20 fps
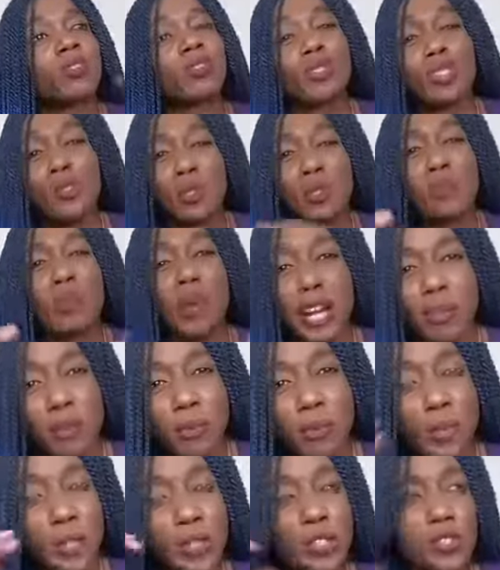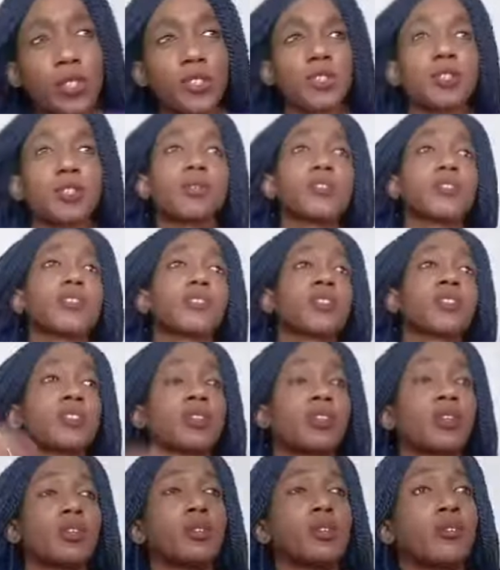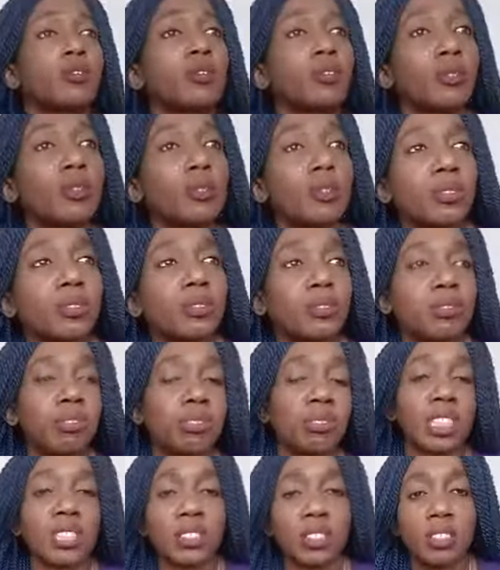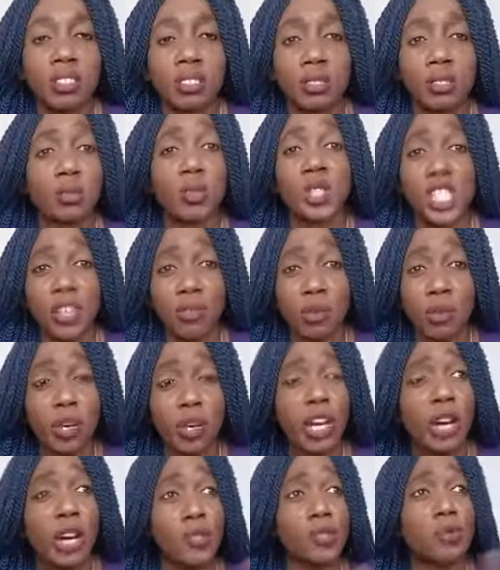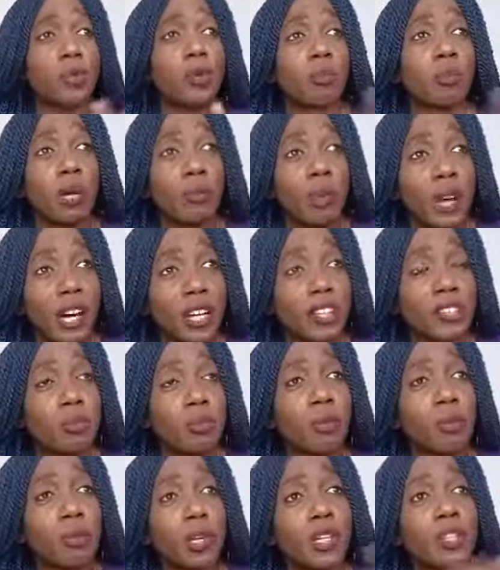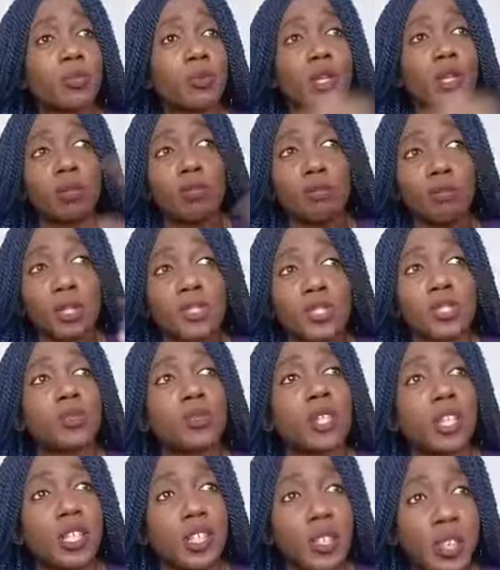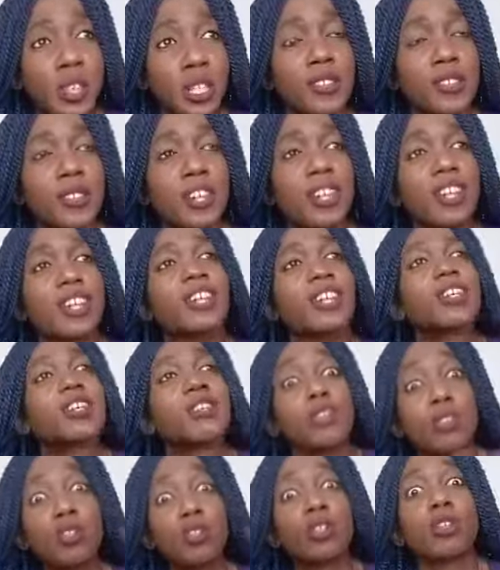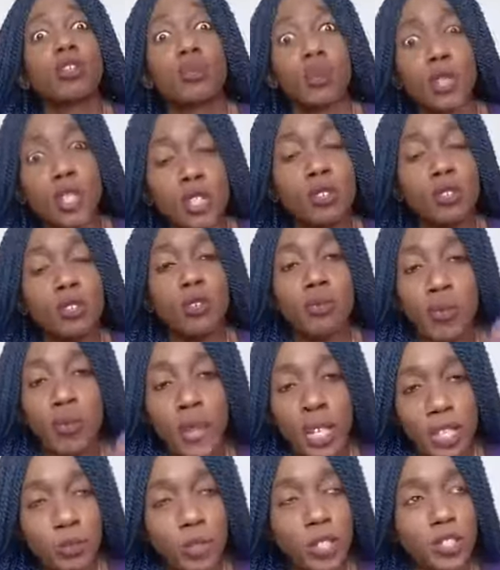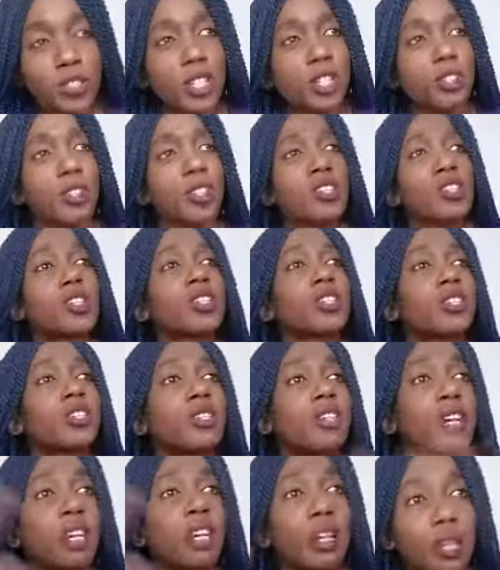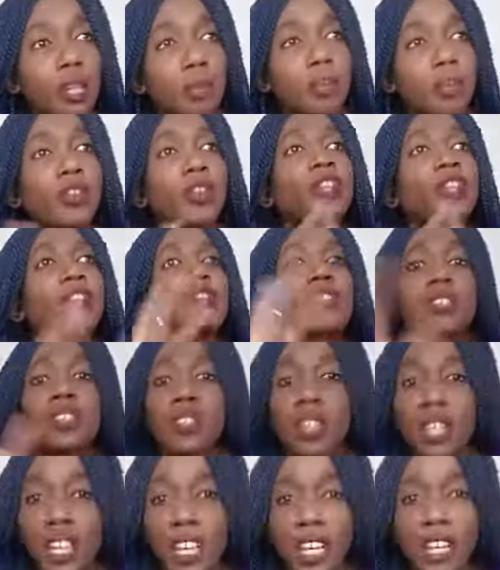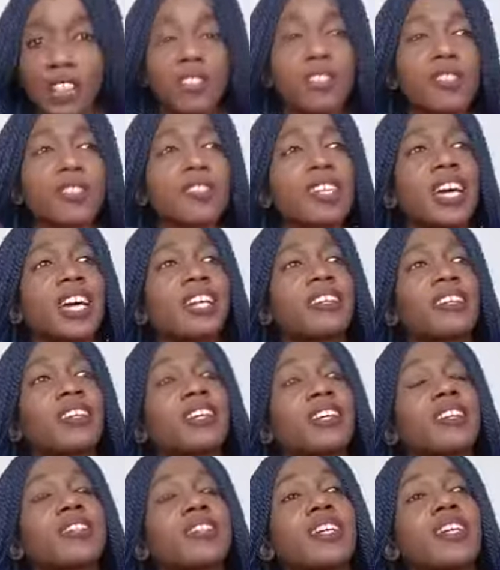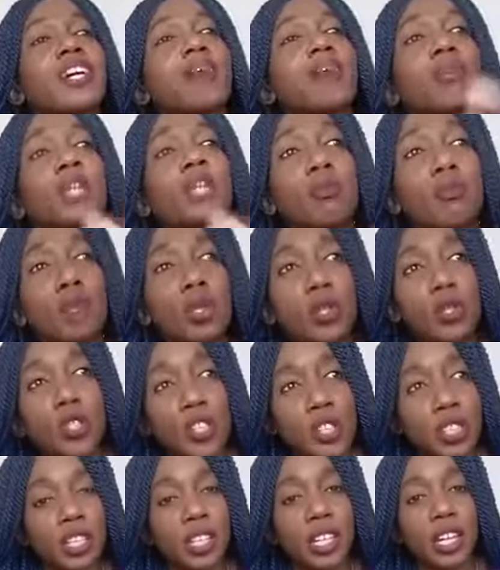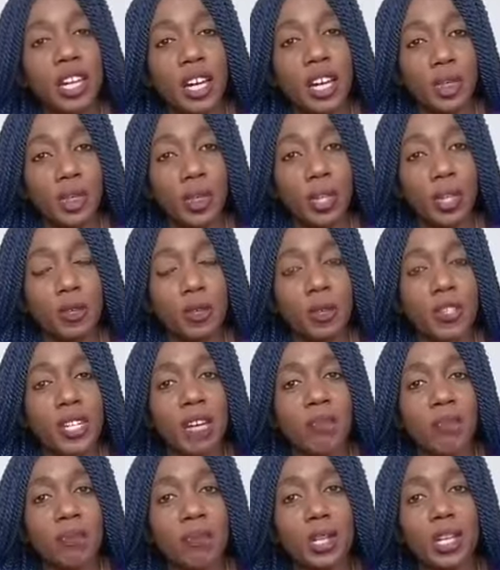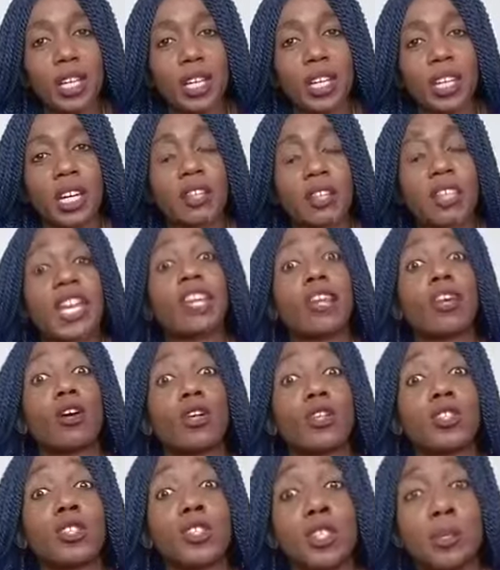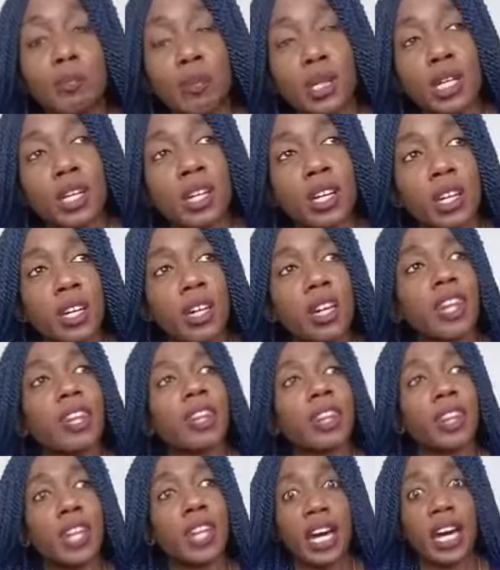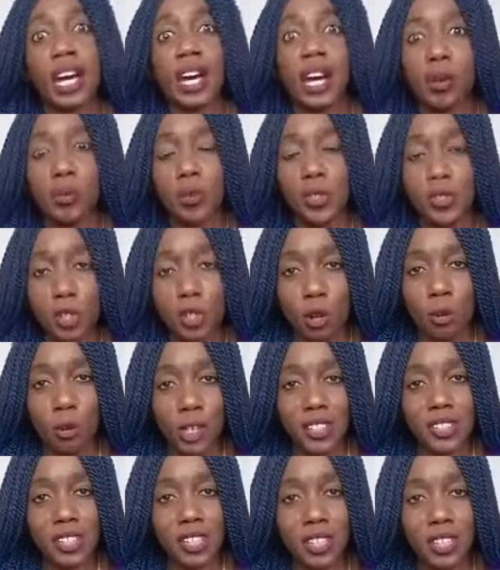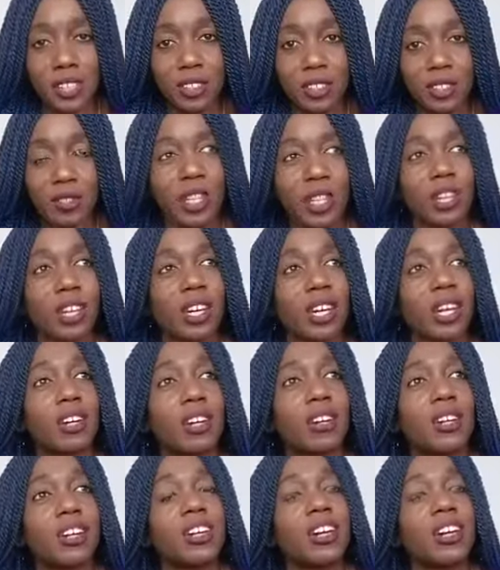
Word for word: it was private fostering, so it wasn't, you know, I don't know, whichever way, I wasn't with my parents. My parents were busy doing other things you know, which as first generation uh, immigrants, okay, I can understand it. But emotionally, I think there was that feeling that then lodged in me that I was not wanted, okay?